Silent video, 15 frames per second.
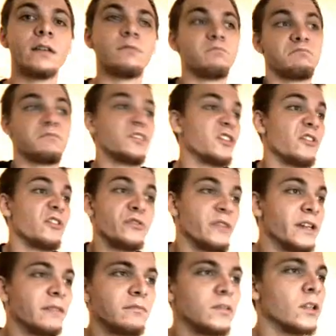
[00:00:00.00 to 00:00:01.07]

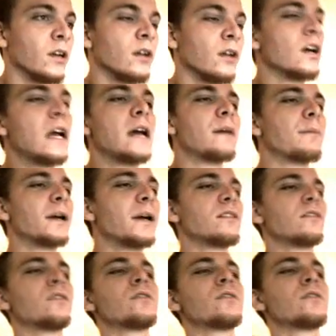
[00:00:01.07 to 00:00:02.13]
surgery, But,
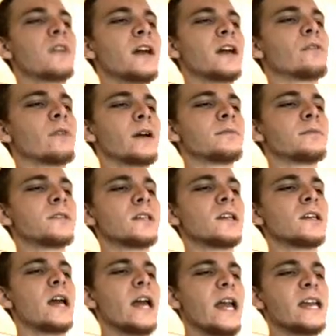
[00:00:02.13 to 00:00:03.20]
you've got your ribs.
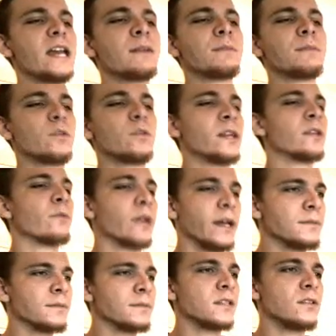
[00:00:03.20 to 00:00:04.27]
In between the
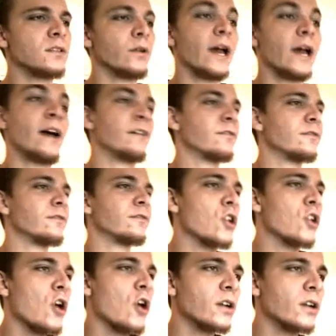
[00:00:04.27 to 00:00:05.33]
ribs, you have
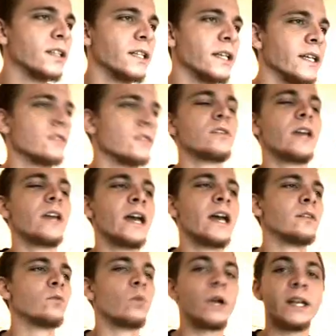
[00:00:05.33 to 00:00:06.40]
cartilage.
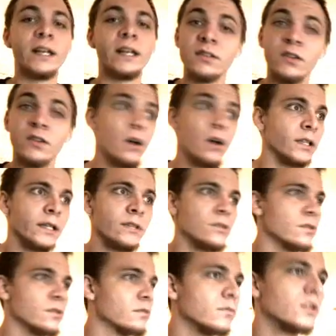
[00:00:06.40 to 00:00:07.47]
And what is
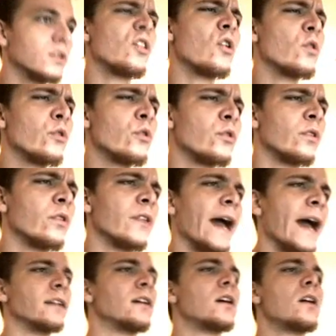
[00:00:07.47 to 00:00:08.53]
cartilage? Go Google
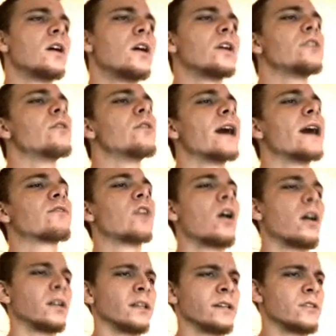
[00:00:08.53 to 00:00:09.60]
that. You have
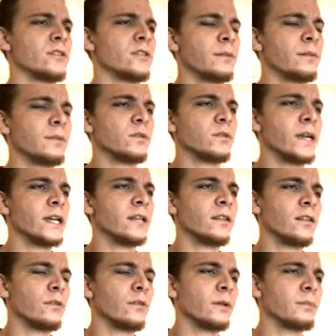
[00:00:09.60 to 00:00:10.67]
cartilage in
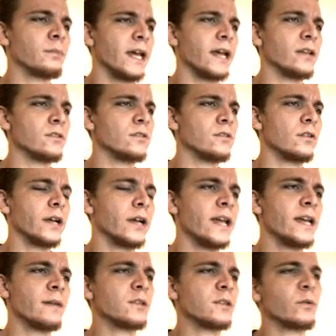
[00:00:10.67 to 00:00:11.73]
between the rib cage,
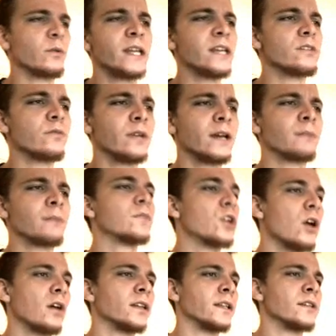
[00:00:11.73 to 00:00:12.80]
okay? In between each rib,
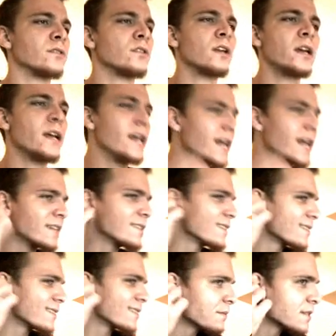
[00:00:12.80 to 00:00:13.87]
cartilage. It's the
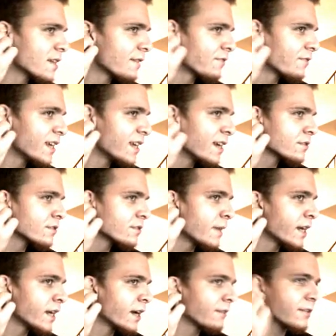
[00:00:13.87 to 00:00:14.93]
same stuff the ear is
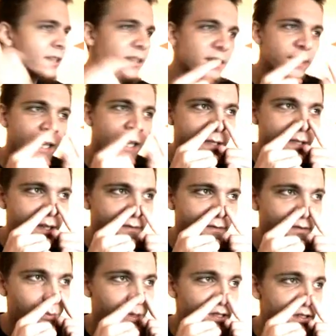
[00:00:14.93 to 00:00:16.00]
made of. It's the same stuff
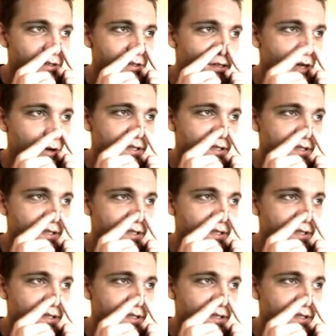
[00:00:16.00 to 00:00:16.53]
the bridge of your nose is